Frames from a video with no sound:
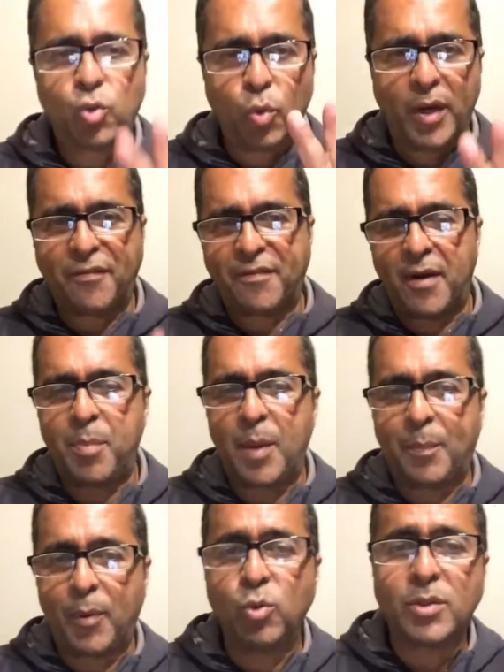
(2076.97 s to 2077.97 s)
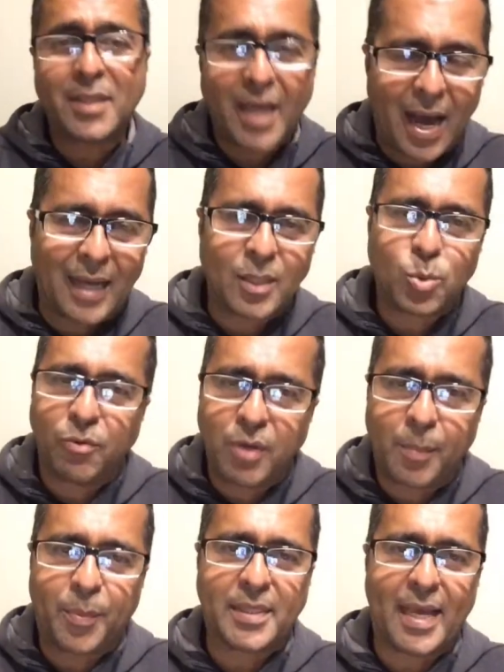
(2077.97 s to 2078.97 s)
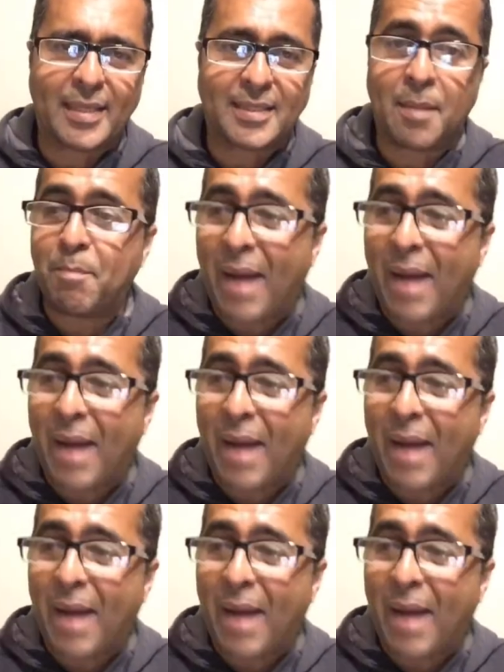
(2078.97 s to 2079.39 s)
2 different people whose cars were repossessed.